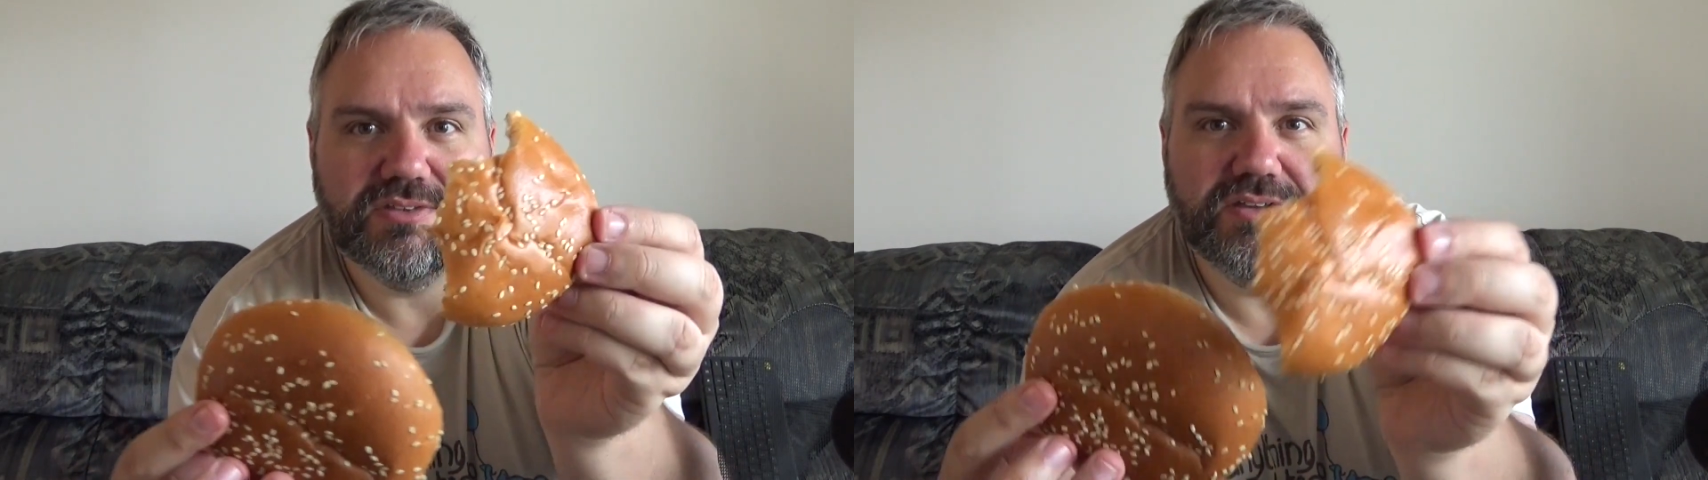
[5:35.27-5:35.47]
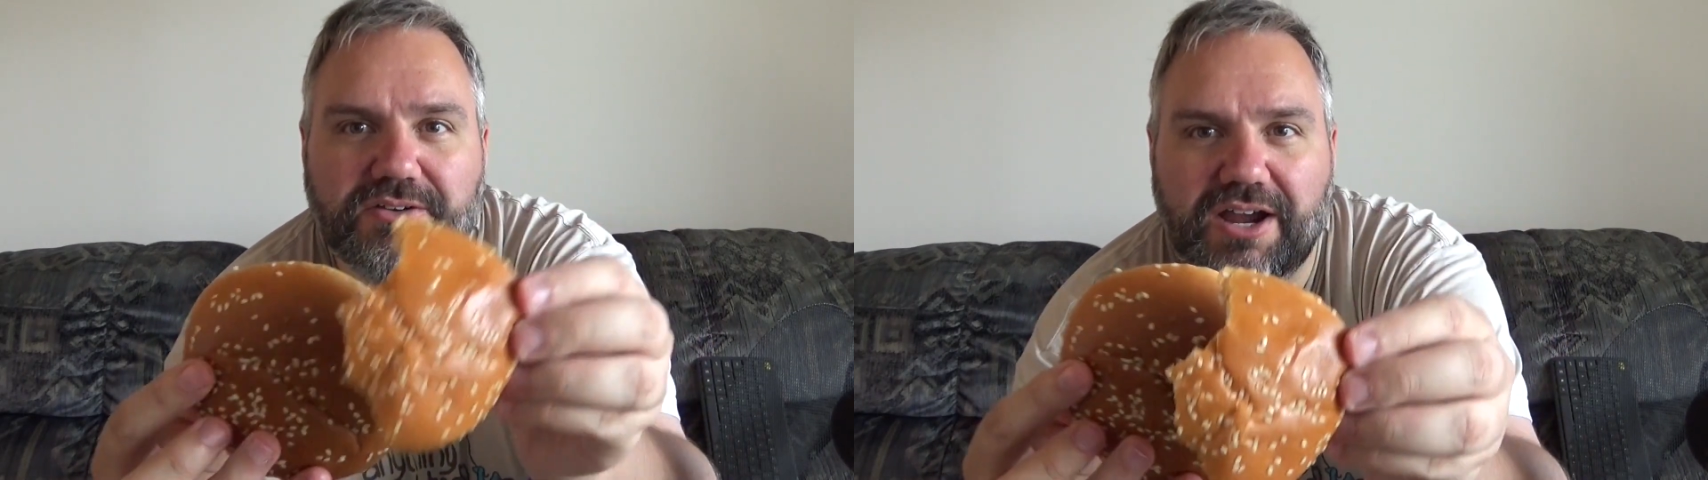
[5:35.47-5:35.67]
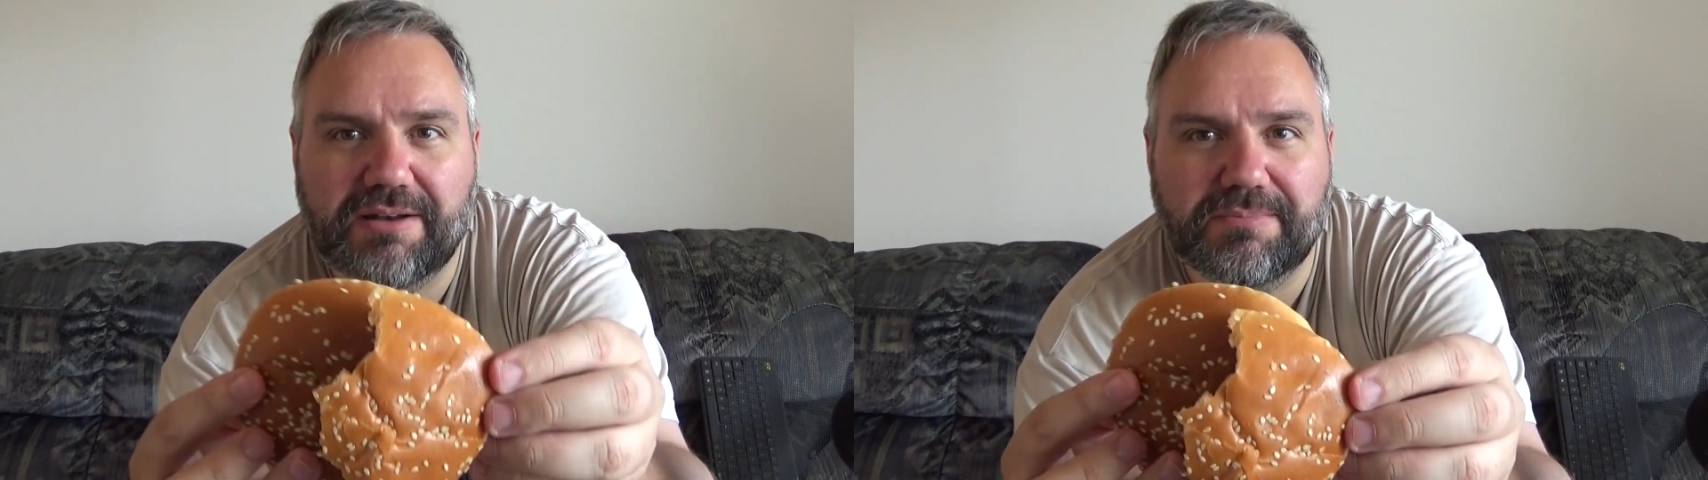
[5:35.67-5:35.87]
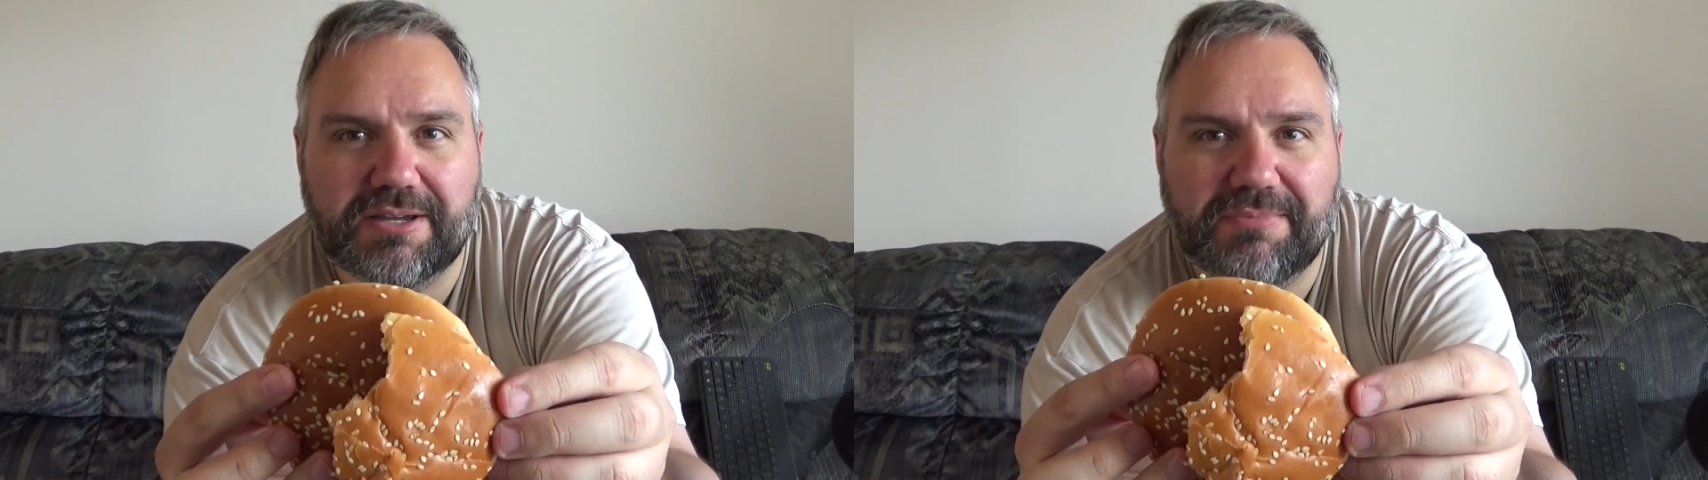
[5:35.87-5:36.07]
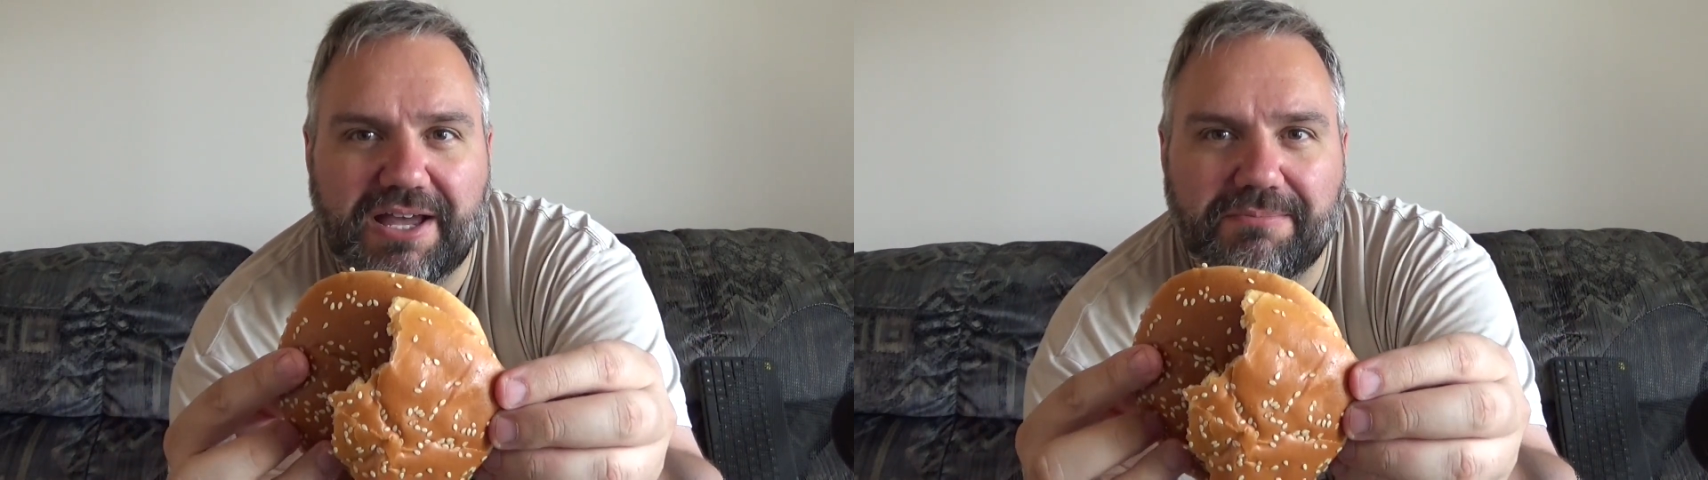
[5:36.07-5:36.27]
the Grand
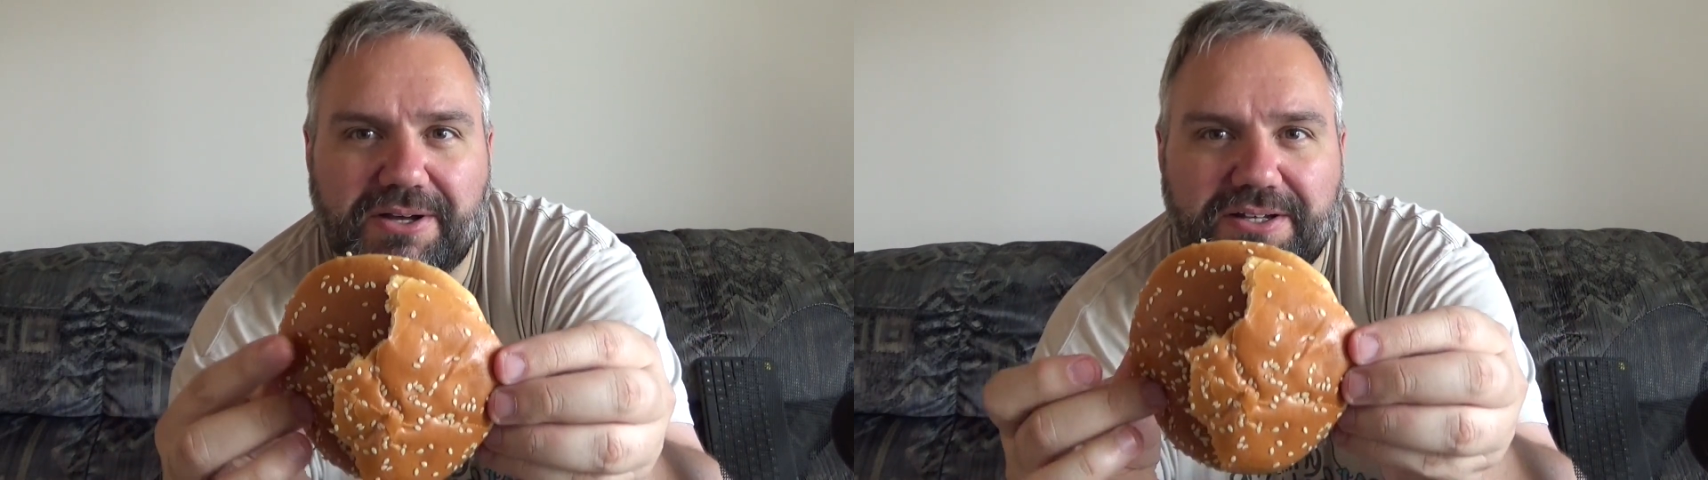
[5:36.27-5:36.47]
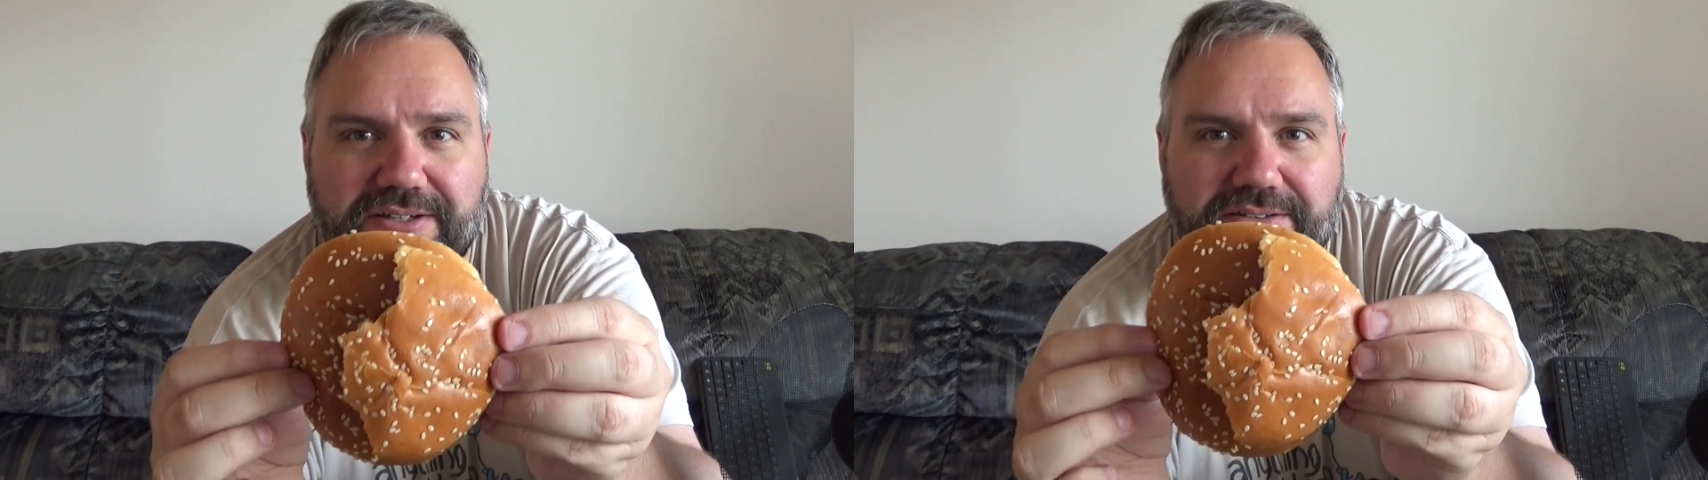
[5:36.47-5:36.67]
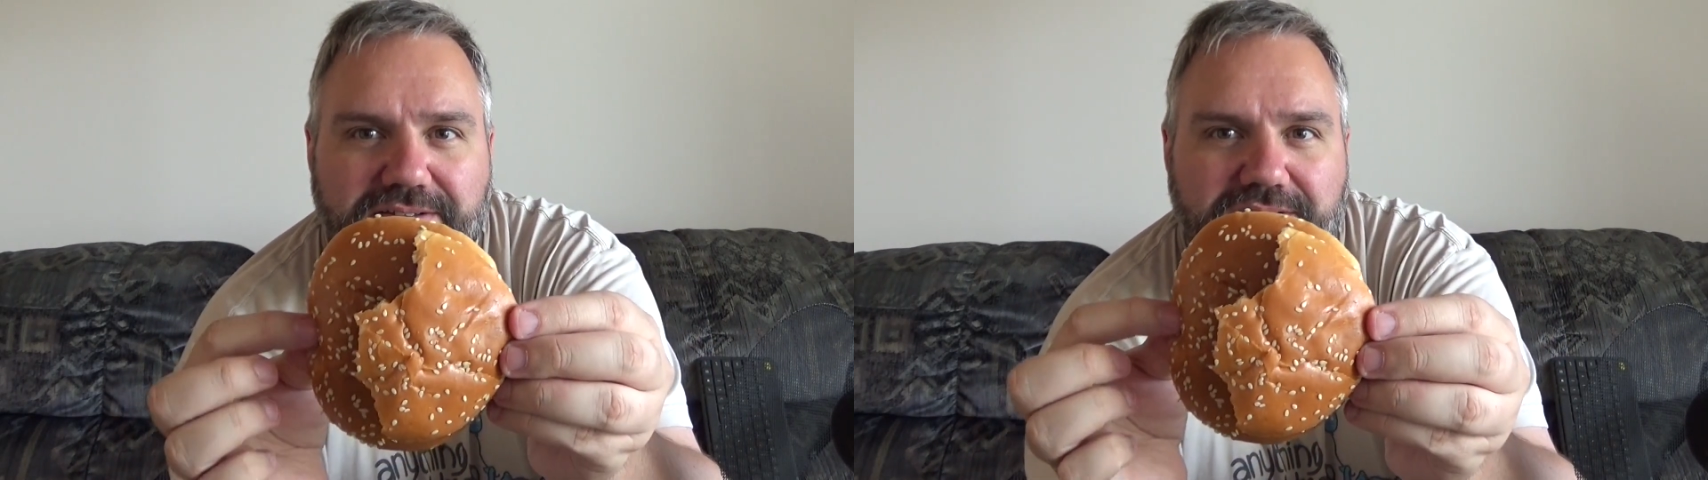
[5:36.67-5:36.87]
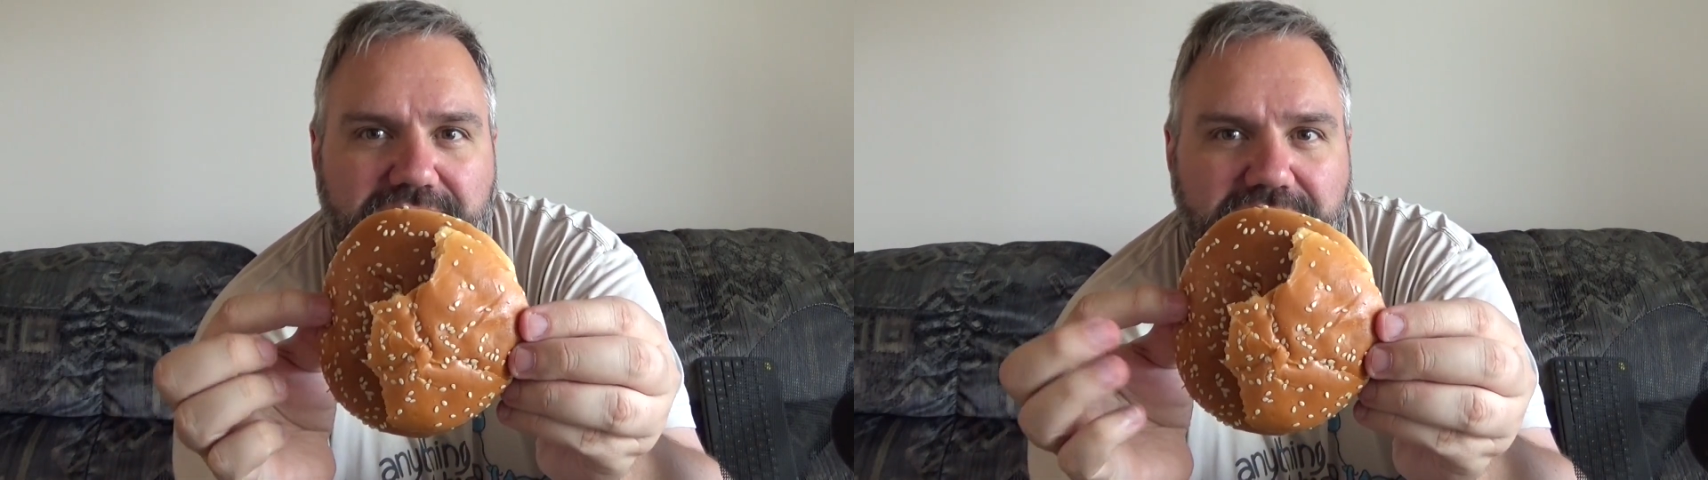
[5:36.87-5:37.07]
Big Mac bun is.